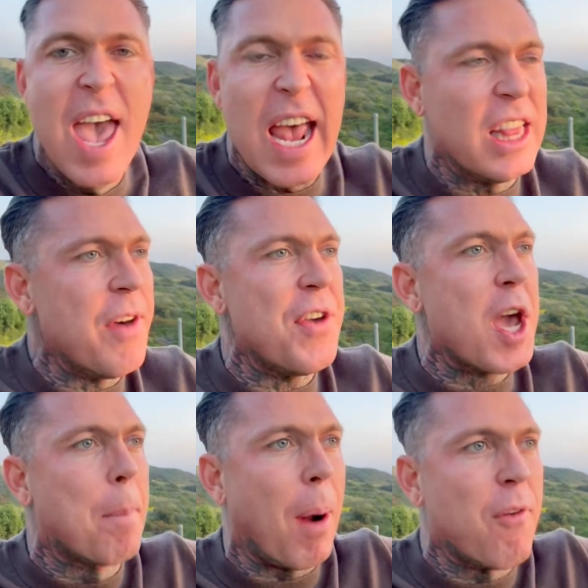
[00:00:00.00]
and
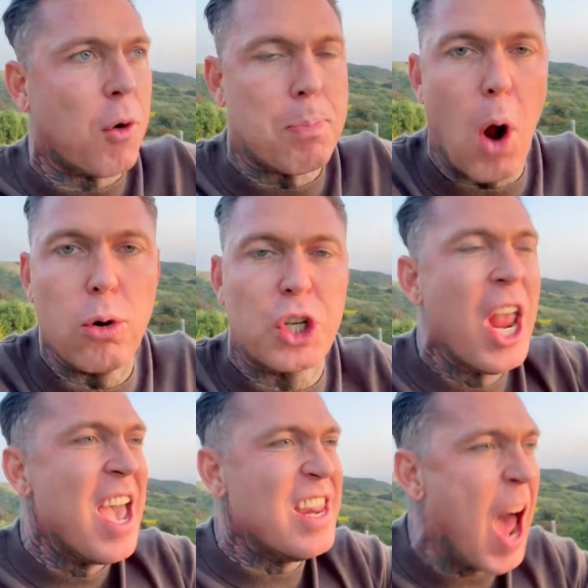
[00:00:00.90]
living above reproach
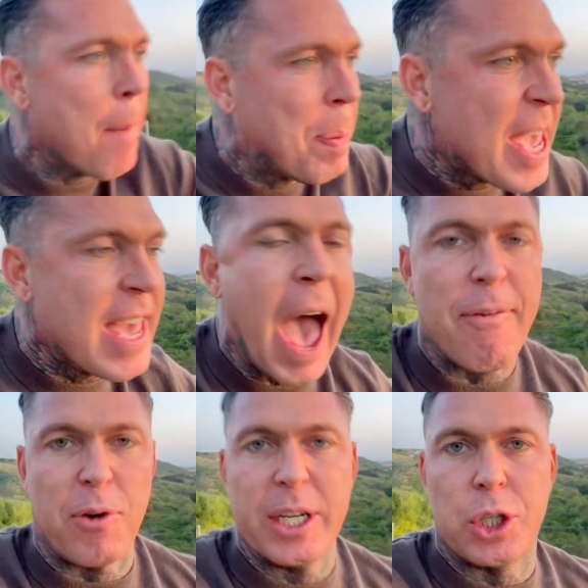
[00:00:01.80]
and not being
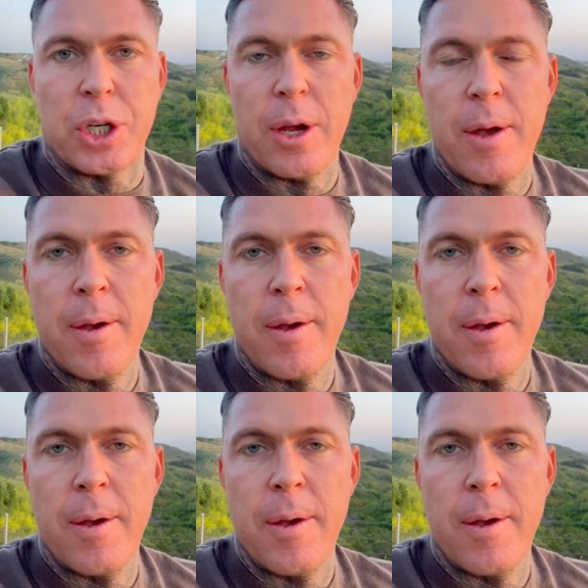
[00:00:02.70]
average.